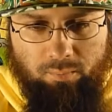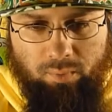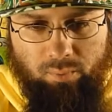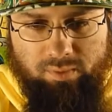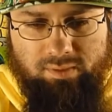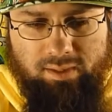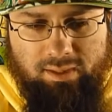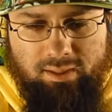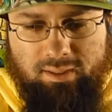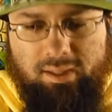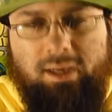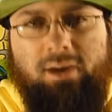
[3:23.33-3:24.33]
But once they
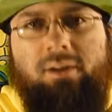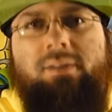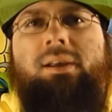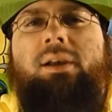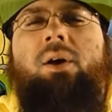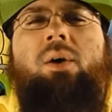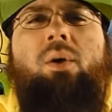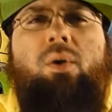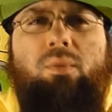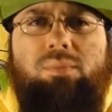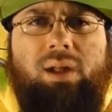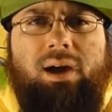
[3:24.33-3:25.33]
get there, it's like a
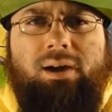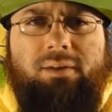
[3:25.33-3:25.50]
whole block